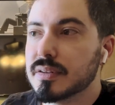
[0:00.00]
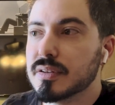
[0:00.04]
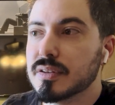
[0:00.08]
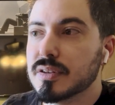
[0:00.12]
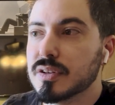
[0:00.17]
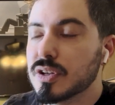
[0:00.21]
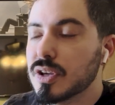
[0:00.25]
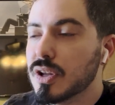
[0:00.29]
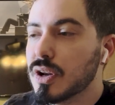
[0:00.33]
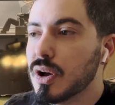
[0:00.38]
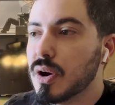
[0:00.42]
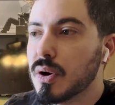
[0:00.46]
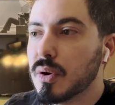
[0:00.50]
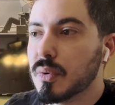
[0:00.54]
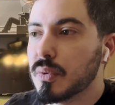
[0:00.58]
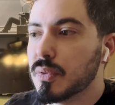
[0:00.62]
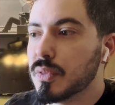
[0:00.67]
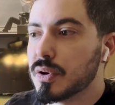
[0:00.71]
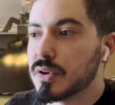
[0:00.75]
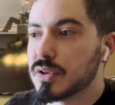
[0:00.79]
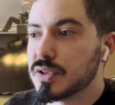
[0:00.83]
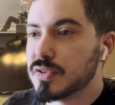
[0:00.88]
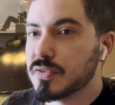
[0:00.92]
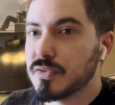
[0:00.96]

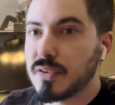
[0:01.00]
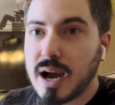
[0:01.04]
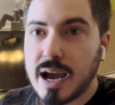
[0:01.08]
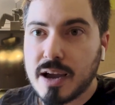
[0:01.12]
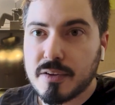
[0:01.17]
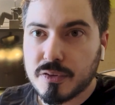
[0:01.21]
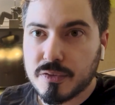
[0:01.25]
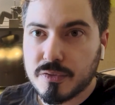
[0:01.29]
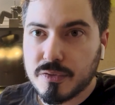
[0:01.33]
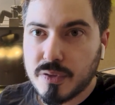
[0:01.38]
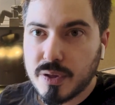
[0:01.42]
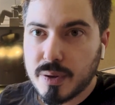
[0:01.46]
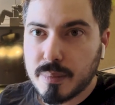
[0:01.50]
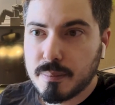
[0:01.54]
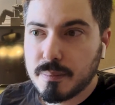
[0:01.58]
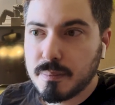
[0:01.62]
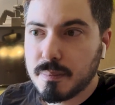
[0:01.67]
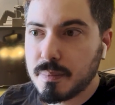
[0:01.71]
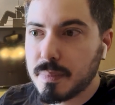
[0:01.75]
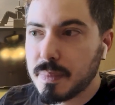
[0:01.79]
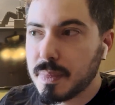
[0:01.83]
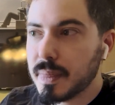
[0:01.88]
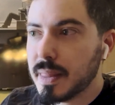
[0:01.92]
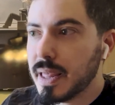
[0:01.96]
There's 5 of them
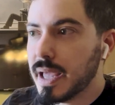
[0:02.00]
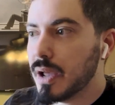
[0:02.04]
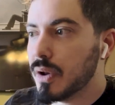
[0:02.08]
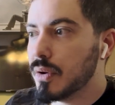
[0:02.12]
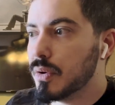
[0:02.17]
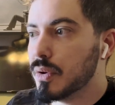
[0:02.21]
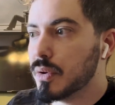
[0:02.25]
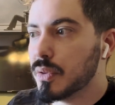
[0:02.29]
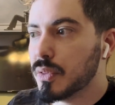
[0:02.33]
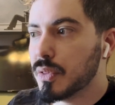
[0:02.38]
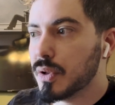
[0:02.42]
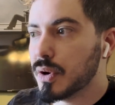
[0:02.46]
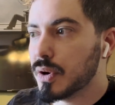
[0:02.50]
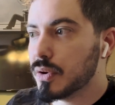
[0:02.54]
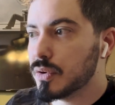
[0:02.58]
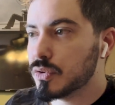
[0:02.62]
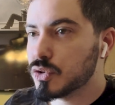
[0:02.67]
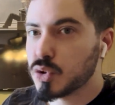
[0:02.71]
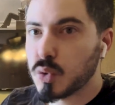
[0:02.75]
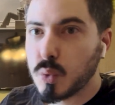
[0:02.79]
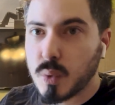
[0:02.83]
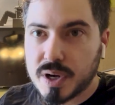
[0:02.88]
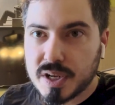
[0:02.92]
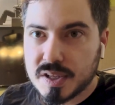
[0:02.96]
and there are
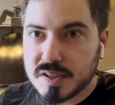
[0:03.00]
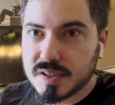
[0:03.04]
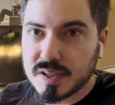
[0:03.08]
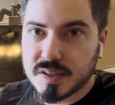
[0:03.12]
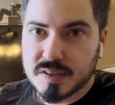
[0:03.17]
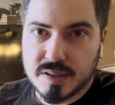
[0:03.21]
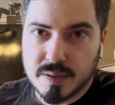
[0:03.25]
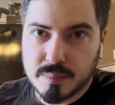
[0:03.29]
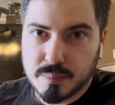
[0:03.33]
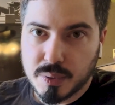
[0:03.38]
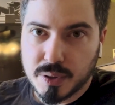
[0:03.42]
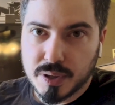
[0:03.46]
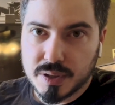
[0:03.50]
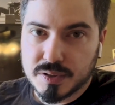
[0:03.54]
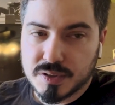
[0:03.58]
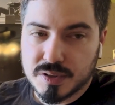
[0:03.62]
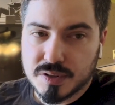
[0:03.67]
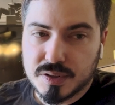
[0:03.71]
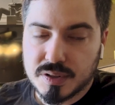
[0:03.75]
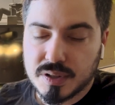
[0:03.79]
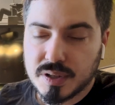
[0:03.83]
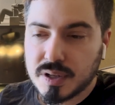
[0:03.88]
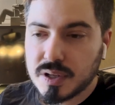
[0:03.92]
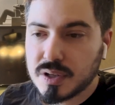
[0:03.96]
26
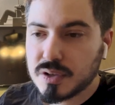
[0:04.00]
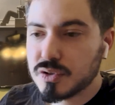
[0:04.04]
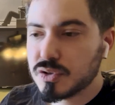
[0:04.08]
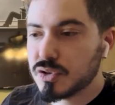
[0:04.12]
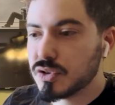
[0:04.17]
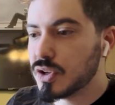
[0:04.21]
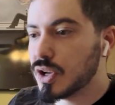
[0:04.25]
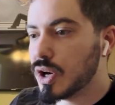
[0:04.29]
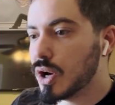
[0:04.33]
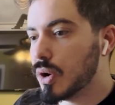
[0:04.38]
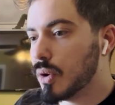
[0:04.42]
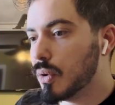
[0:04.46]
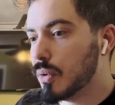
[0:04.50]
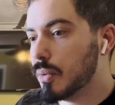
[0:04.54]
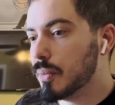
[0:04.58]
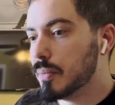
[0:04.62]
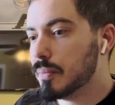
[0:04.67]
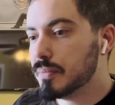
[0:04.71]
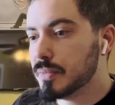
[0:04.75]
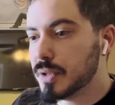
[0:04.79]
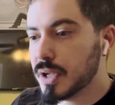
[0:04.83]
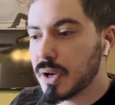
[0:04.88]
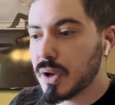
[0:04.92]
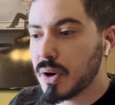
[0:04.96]
inputs. So,
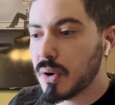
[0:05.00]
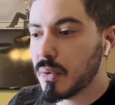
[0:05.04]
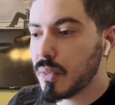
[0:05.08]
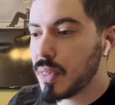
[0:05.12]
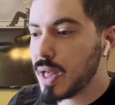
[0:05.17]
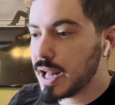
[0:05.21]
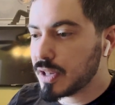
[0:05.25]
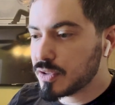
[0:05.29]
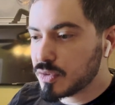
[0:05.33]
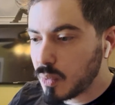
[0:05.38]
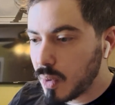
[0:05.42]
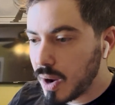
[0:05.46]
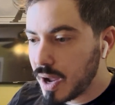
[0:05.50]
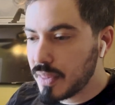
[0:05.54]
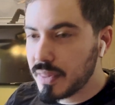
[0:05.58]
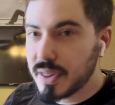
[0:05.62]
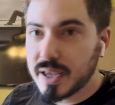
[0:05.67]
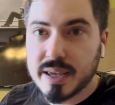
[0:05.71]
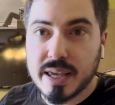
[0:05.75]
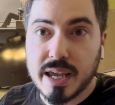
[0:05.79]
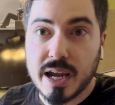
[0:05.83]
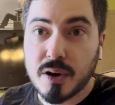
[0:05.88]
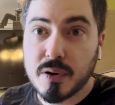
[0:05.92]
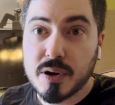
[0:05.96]
that's why they
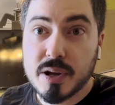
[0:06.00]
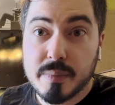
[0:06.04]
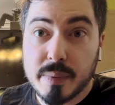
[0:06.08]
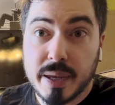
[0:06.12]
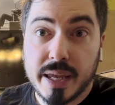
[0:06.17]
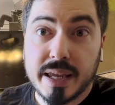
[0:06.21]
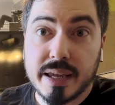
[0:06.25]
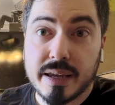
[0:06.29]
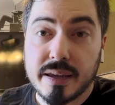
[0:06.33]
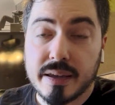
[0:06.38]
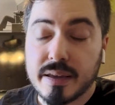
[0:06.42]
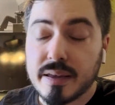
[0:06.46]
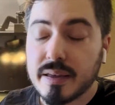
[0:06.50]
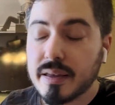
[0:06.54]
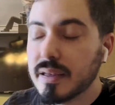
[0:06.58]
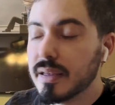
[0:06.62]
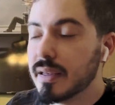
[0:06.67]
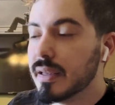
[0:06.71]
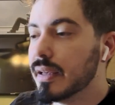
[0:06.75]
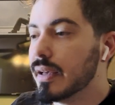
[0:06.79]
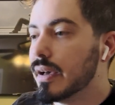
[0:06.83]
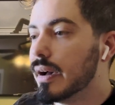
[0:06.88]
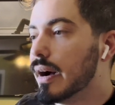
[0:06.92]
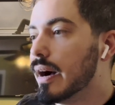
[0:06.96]
carry me,
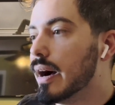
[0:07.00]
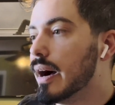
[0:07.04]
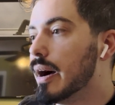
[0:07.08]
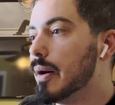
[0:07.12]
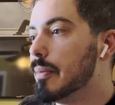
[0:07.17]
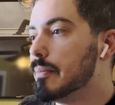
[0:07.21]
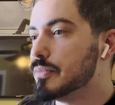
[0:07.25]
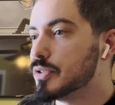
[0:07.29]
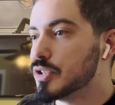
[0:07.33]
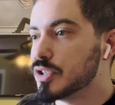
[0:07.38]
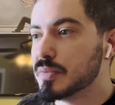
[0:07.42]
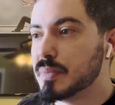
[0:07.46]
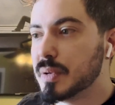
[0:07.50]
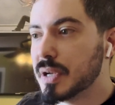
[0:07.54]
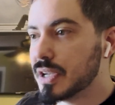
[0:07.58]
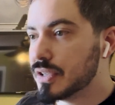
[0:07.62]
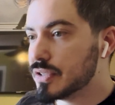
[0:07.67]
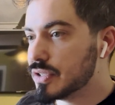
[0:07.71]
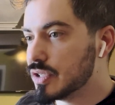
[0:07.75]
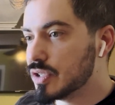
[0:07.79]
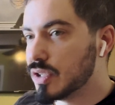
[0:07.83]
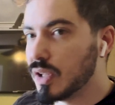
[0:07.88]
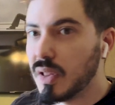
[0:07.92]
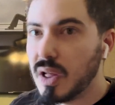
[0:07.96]
just because
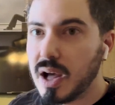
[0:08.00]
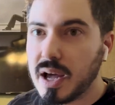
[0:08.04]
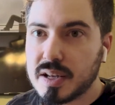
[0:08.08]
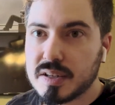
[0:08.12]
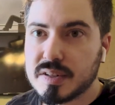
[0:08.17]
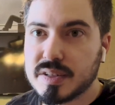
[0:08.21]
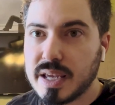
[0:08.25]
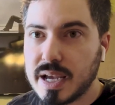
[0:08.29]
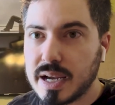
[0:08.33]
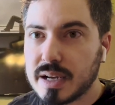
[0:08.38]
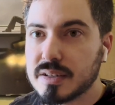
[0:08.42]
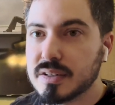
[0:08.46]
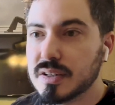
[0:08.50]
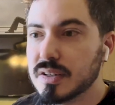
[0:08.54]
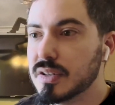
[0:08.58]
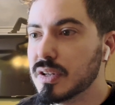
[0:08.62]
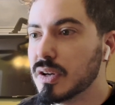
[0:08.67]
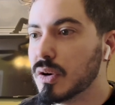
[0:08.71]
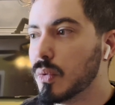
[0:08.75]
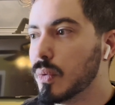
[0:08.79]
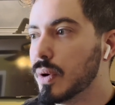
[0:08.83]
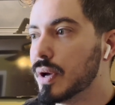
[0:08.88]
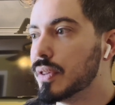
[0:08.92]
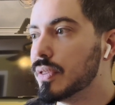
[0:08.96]
it's a lot of tech to
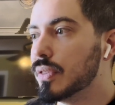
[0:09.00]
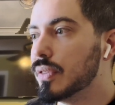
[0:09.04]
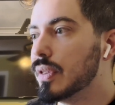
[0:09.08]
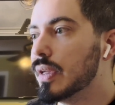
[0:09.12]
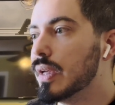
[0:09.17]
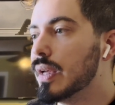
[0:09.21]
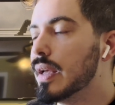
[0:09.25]
deal with.